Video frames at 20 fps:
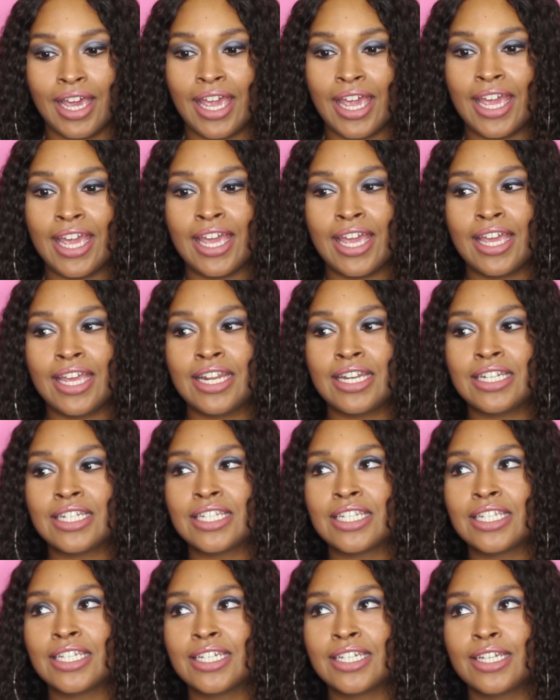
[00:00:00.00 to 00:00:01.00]

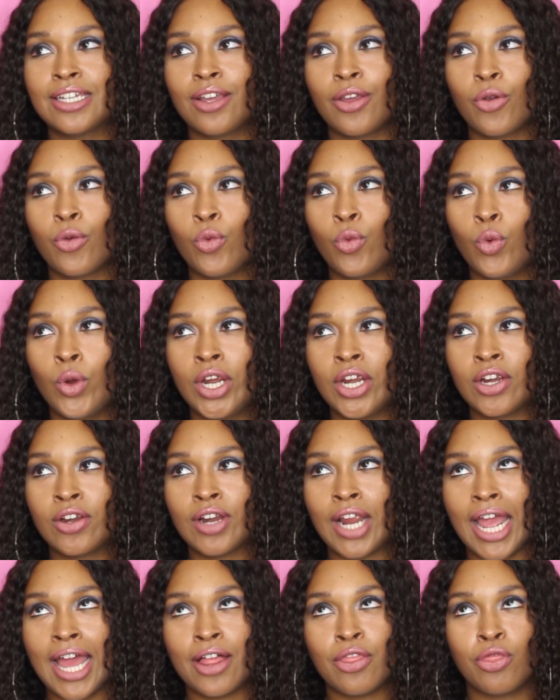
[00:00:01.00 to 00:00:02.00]
and
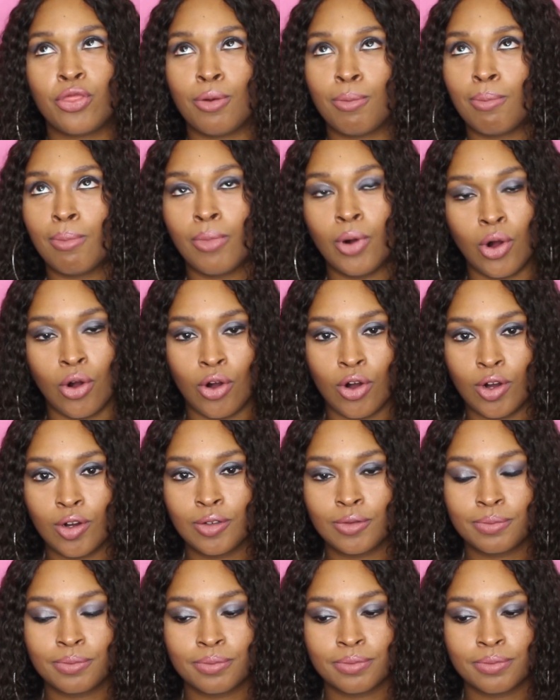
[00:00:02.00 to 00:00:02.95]
we're at the mall.